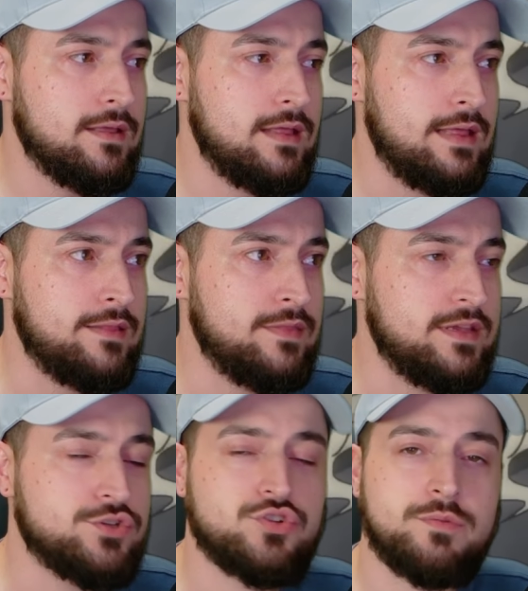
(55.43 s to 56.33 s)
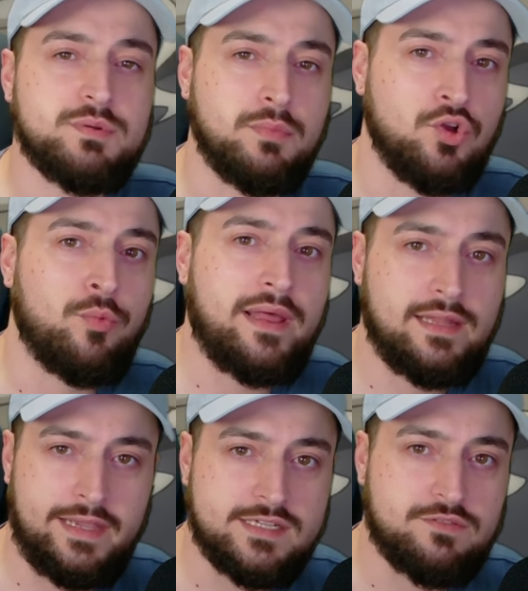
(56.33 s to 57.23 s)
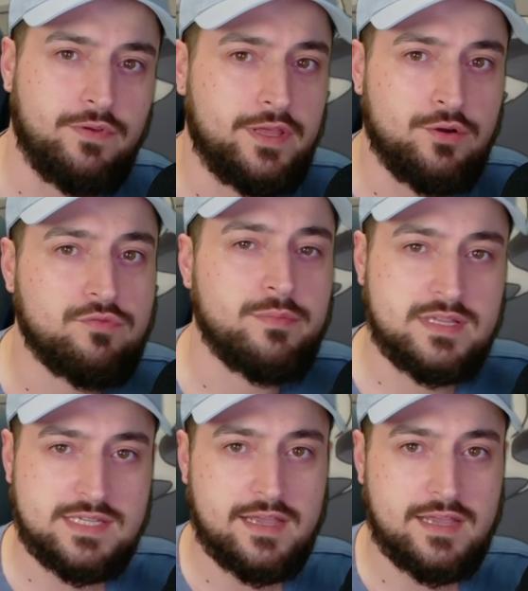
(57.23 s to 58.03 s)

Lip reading: in the description below my latest video from that second